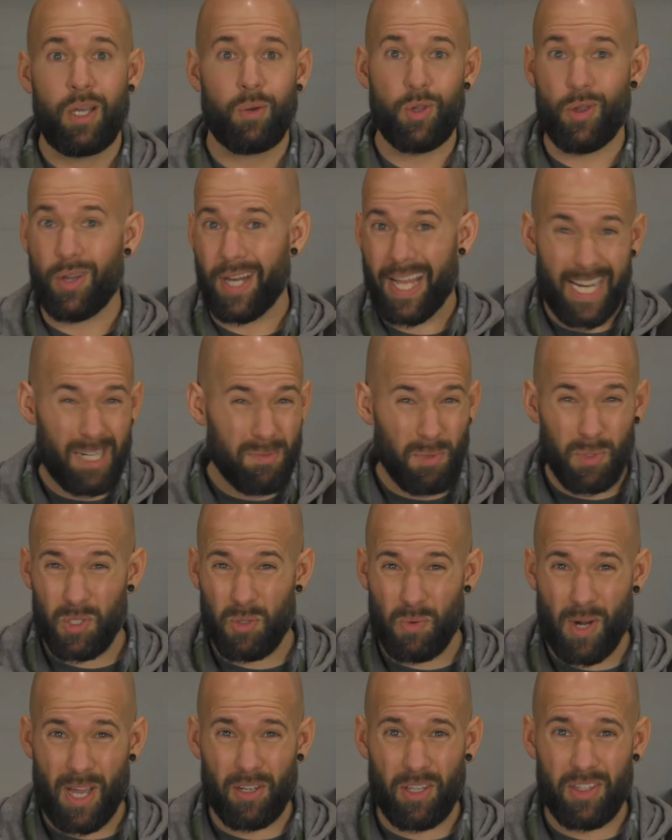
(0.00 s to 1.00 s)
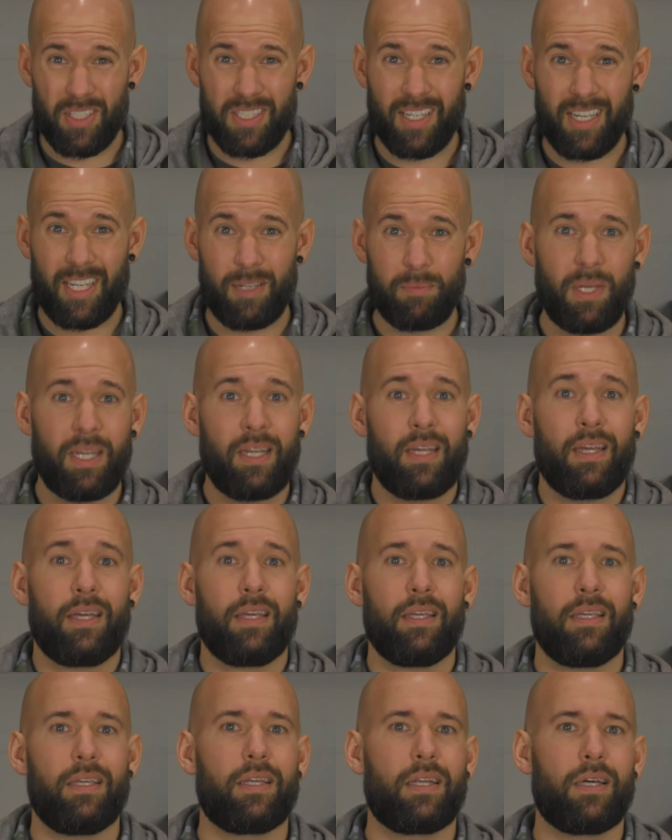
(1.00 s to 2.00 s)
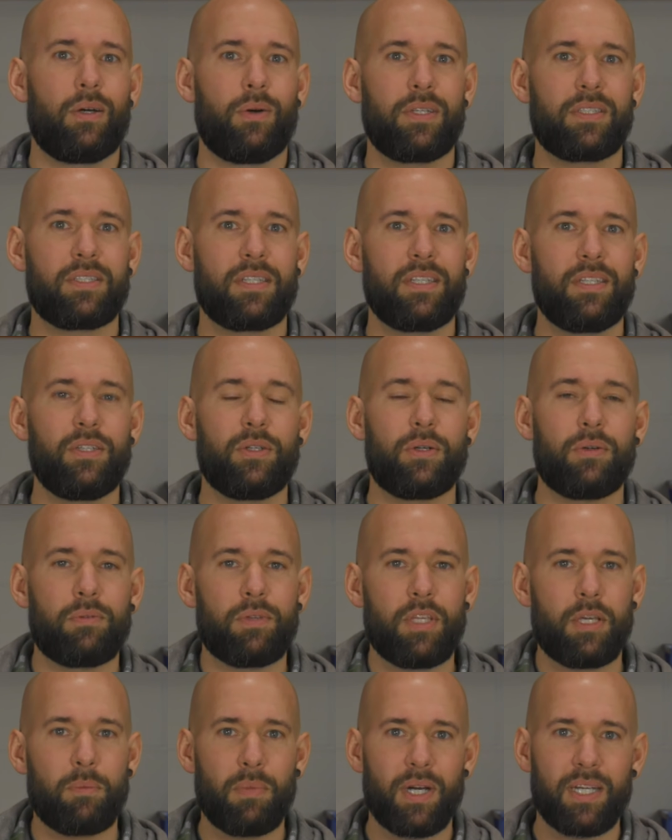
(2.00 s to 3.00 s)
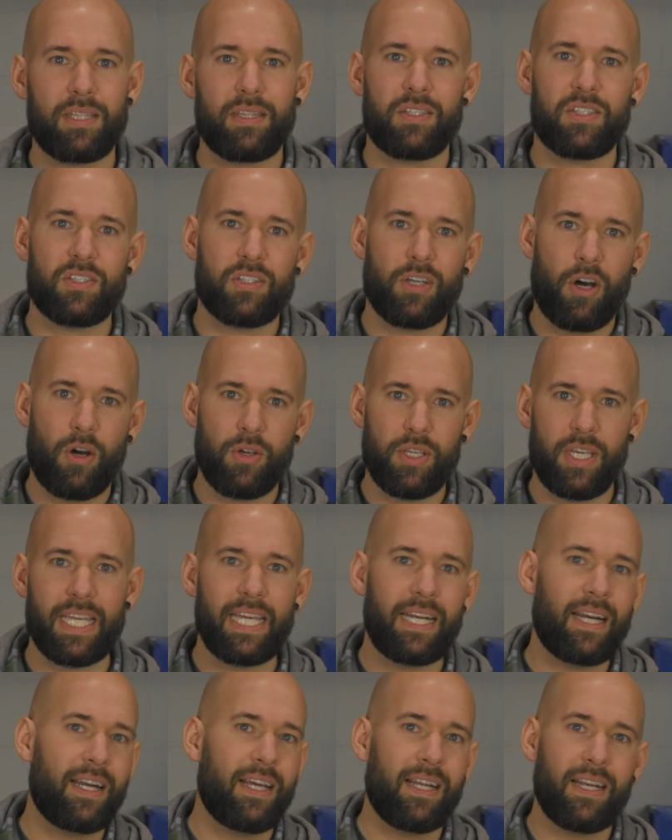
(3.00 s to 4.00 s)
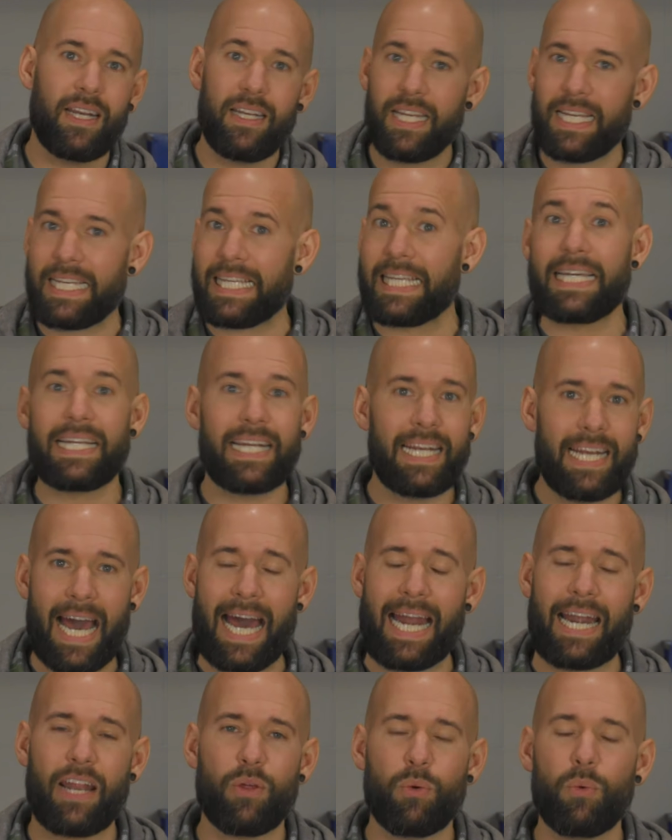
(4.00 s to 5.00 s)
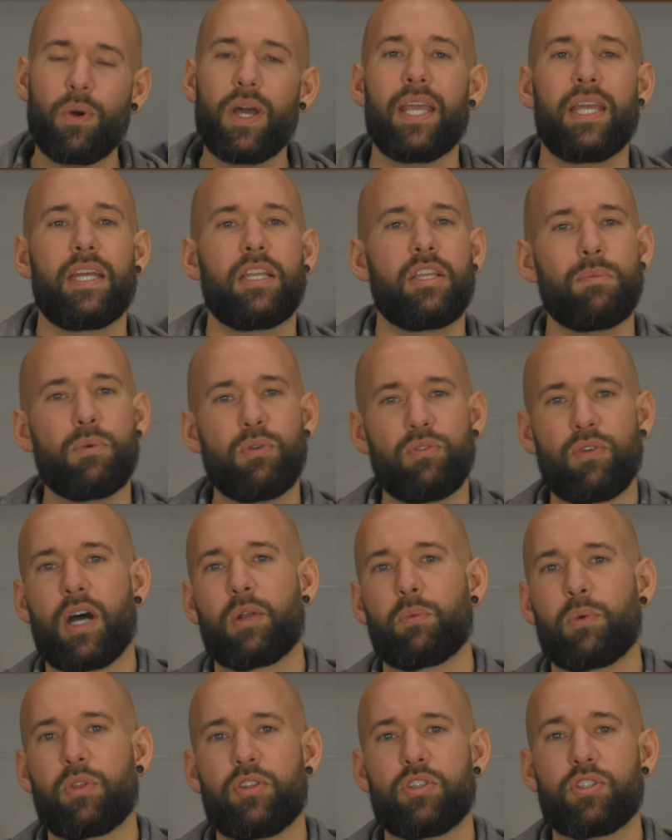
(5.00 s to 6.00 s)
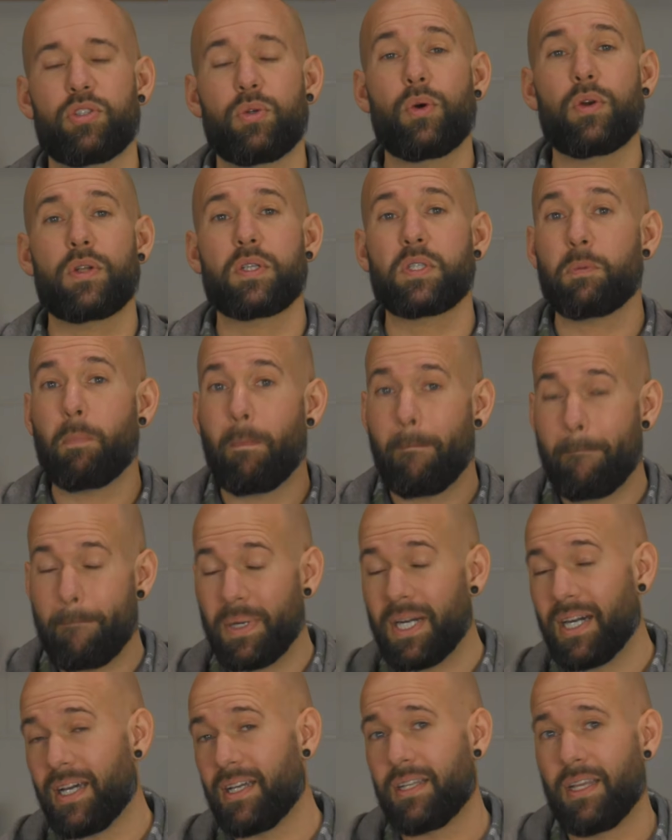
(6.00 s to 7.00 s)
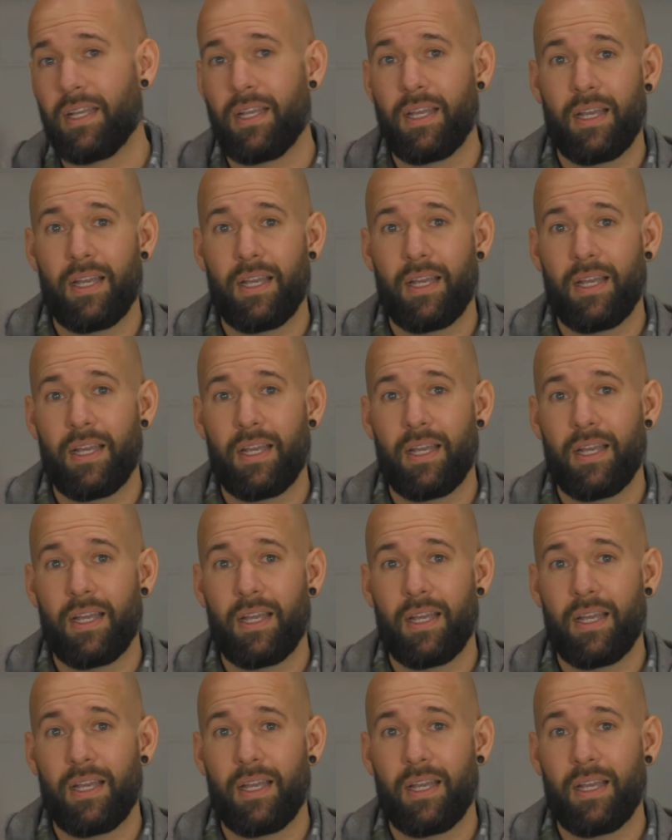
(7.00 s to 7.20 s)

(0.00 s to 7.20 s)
where you had animals around all the time, you know what to do. You muck the stall, you get it in, and you get it out of the way, and you move on with the chores. But,